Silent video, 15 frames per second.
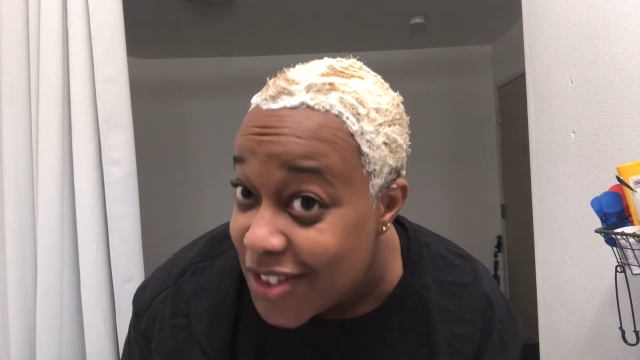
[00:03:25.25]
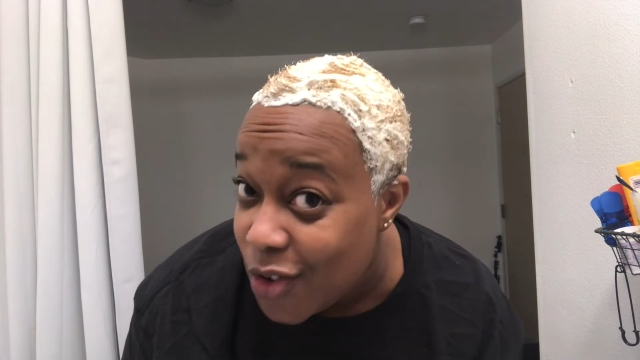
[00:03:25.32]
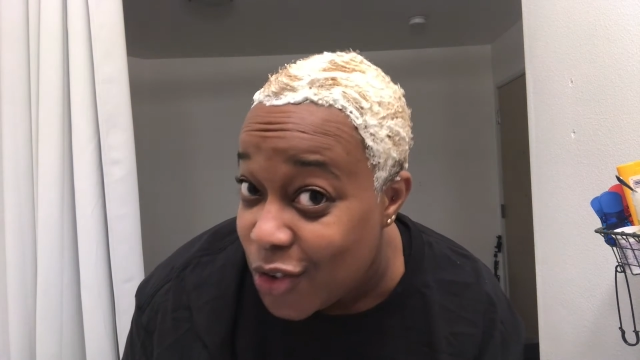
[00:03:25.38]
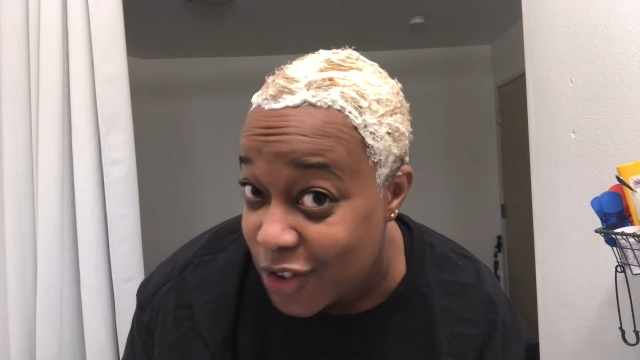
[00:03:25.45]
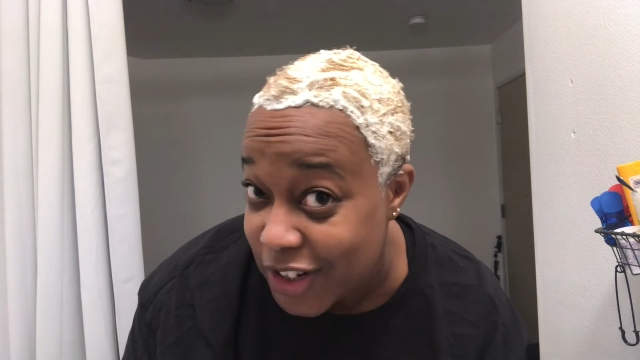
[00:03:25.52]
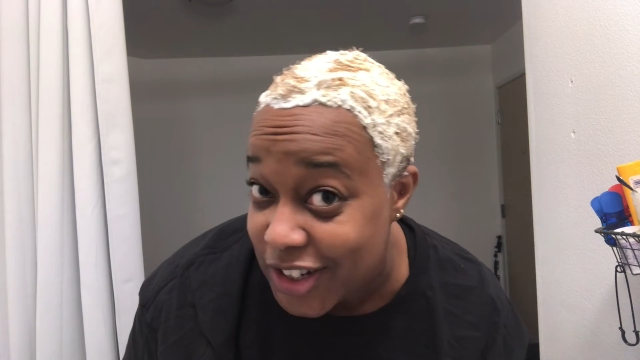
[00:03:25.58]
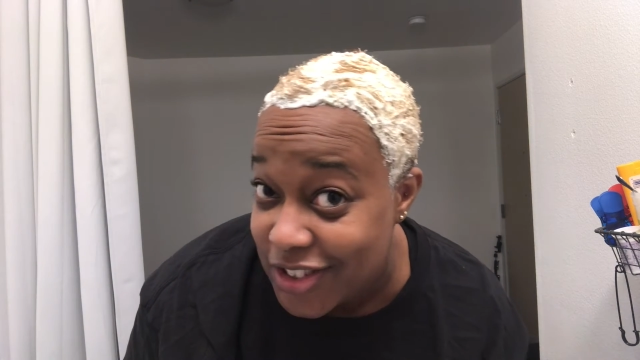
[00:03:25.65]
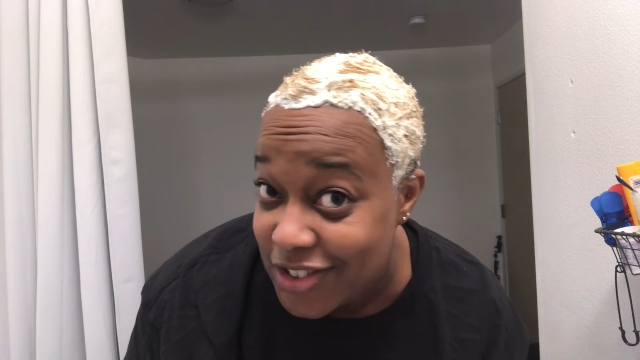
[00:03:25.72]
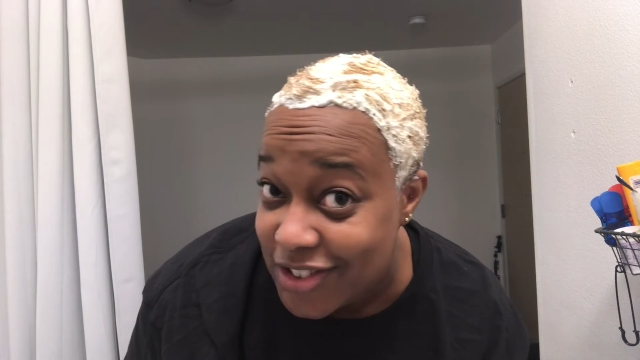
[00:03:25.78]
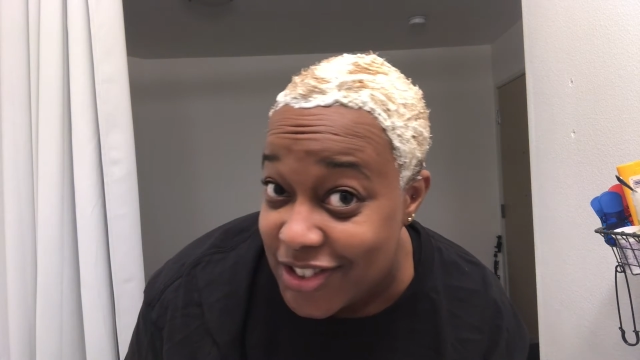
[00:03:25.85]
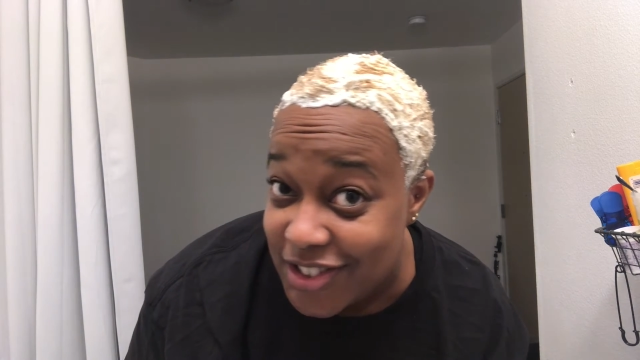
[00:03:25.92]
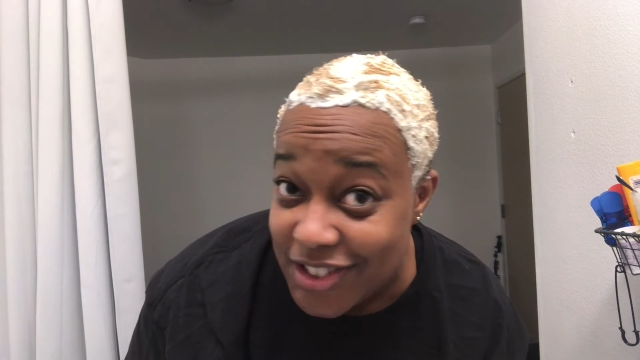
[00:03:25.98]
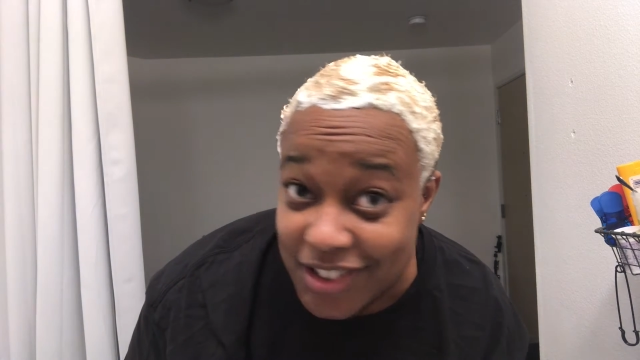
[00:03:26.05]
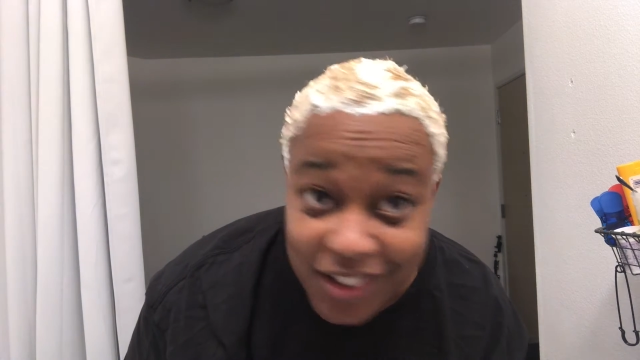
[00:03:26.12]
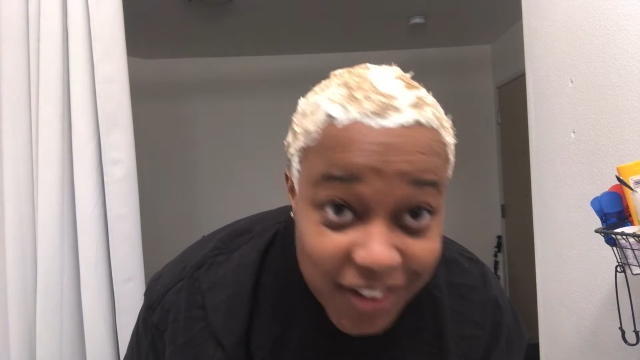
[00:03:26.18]

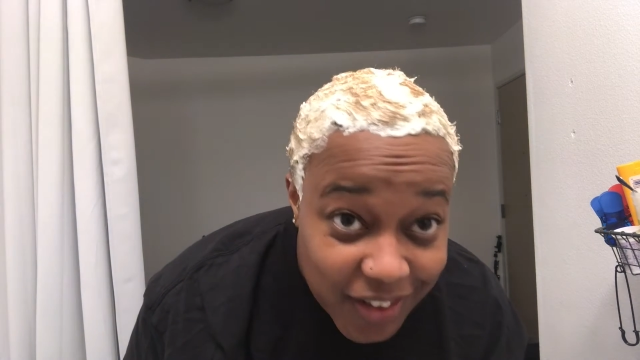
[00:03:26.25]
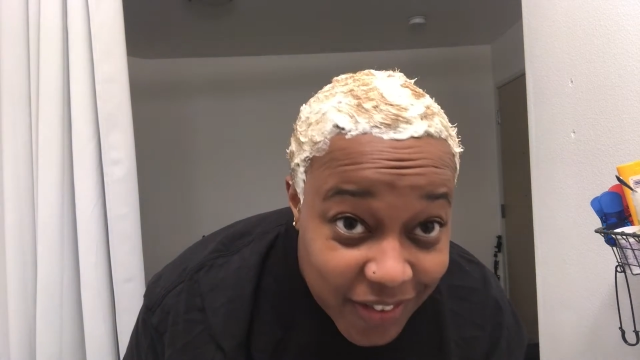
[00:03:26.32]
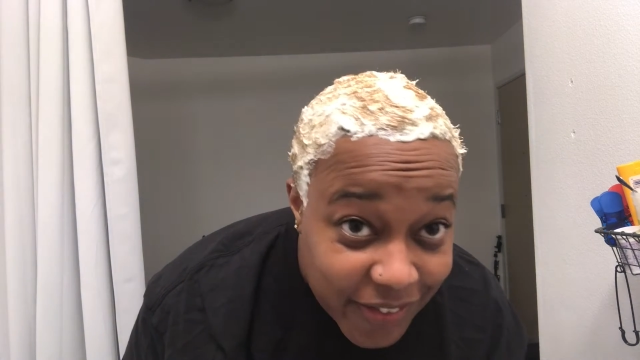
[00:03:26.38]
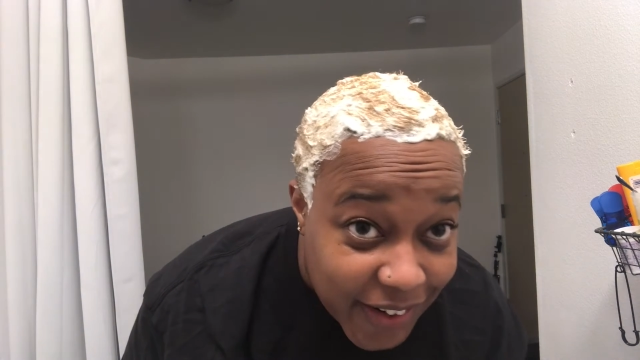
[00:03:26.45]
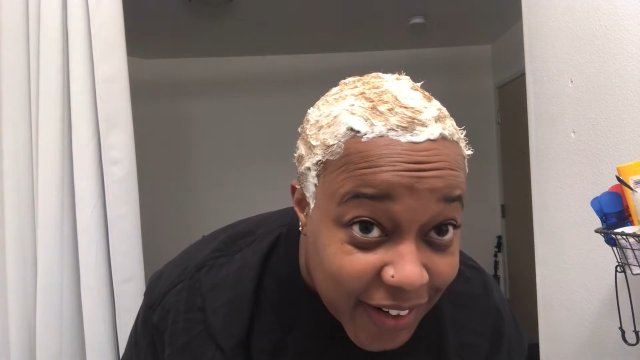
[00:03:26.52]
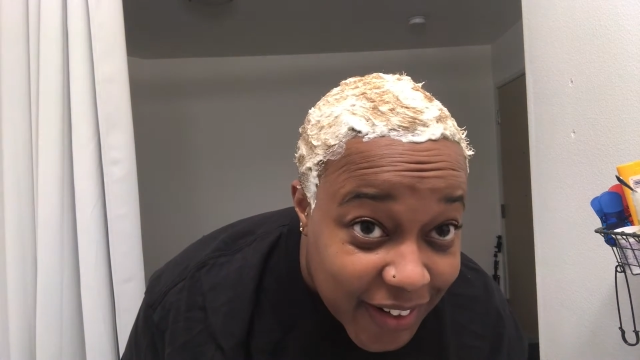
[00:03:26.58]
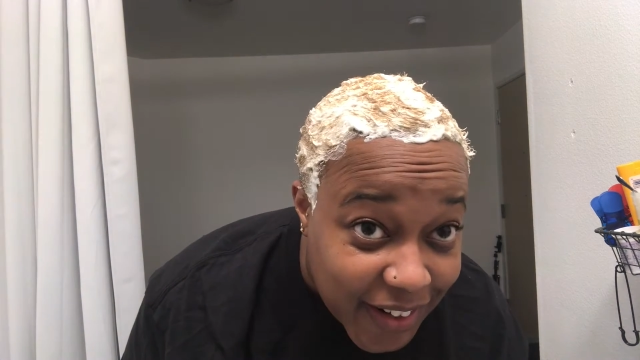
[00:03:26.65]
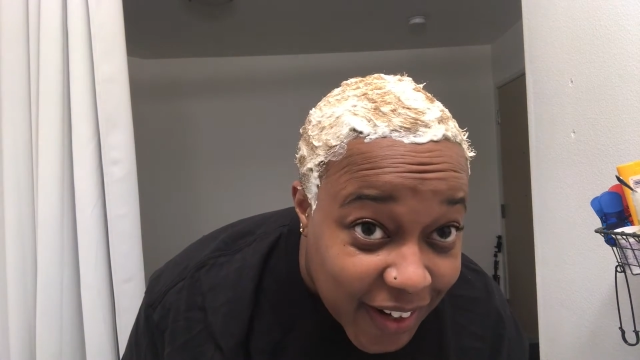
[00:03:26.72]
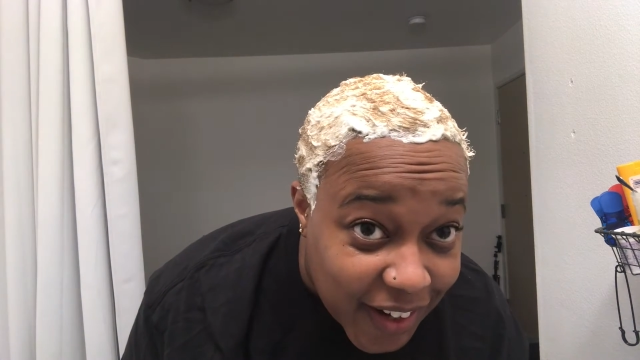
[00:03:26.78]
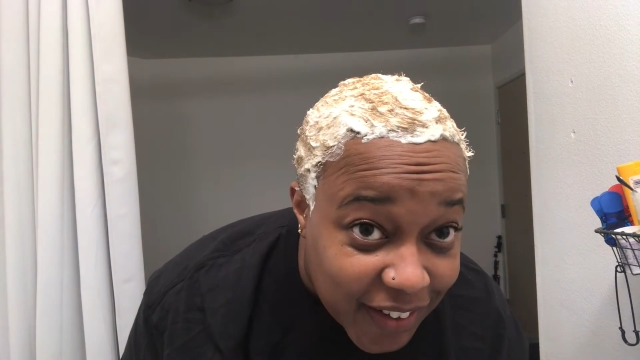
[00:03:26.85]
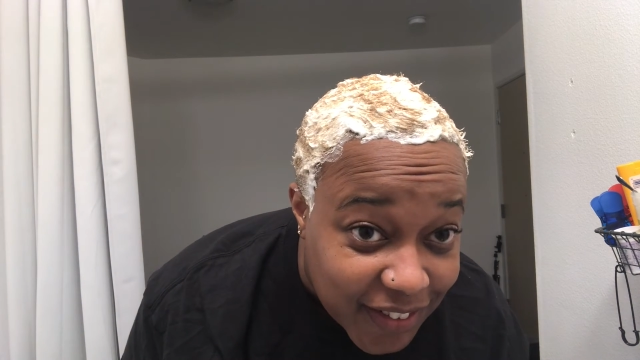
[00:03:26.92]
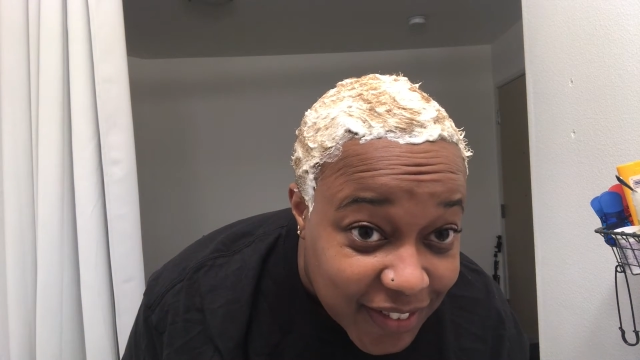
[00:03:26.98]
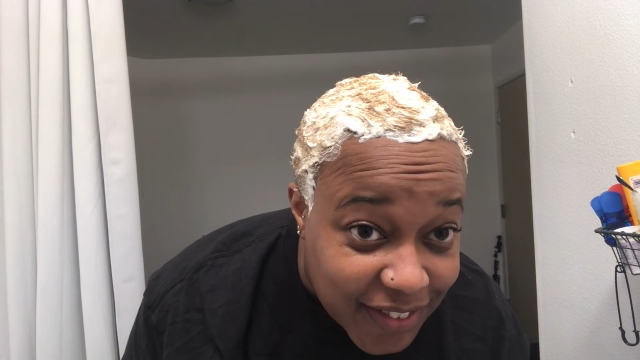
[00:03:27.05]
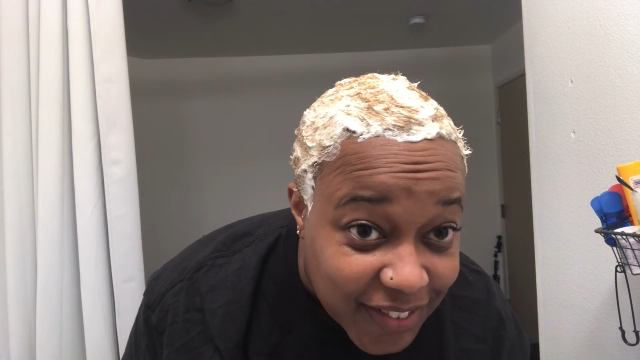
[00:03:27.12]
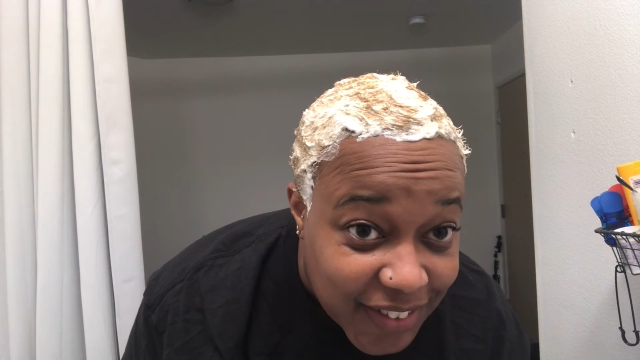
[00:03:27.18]
orange right now